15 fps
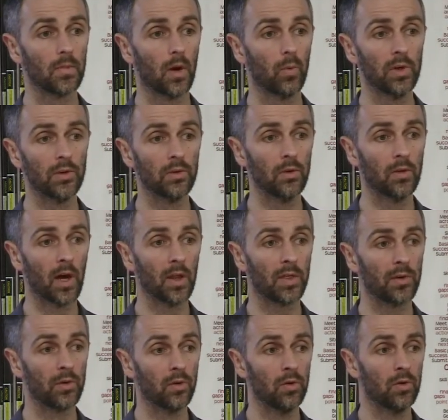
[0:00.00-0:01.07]
we do that
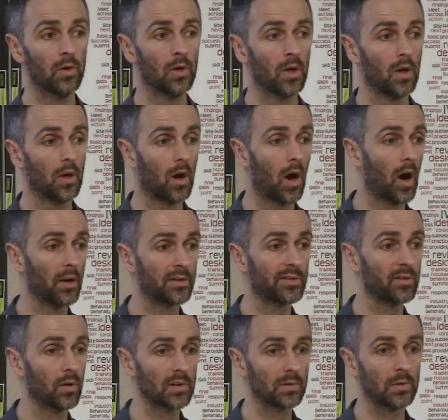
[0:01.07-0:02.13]
through hard
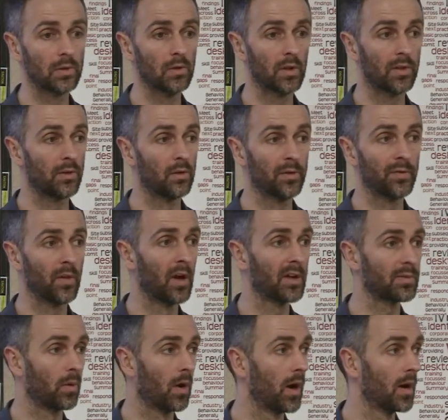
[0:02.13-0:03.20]
shorts. We do it through
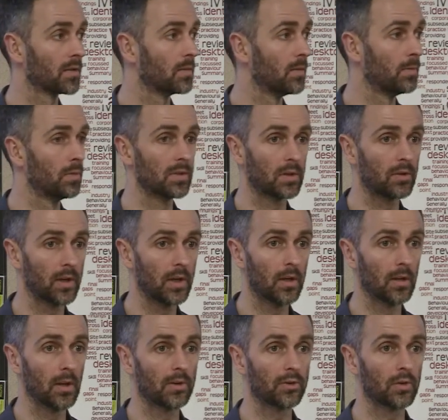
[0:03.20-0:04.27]
flash wire to be able to create an
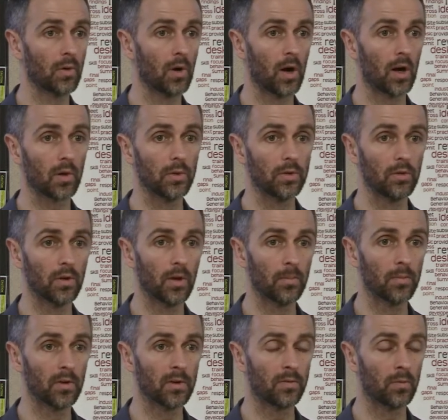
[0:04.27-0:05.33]
electrical arc. We do a
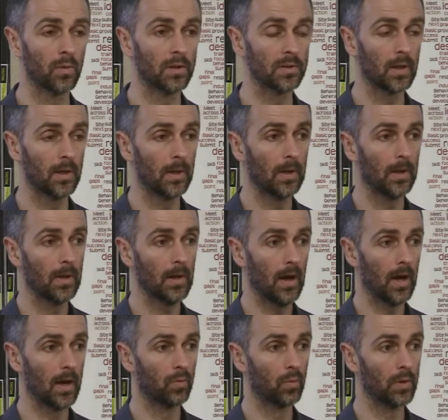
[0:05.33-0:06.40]
number of different ways,
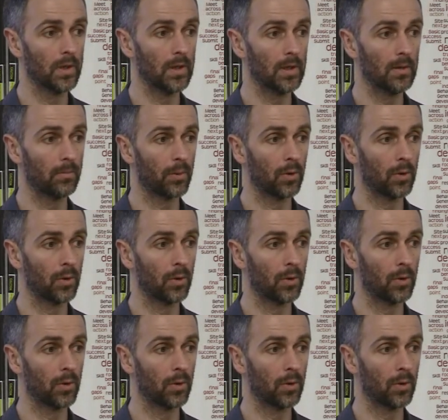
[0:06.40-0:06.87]
and we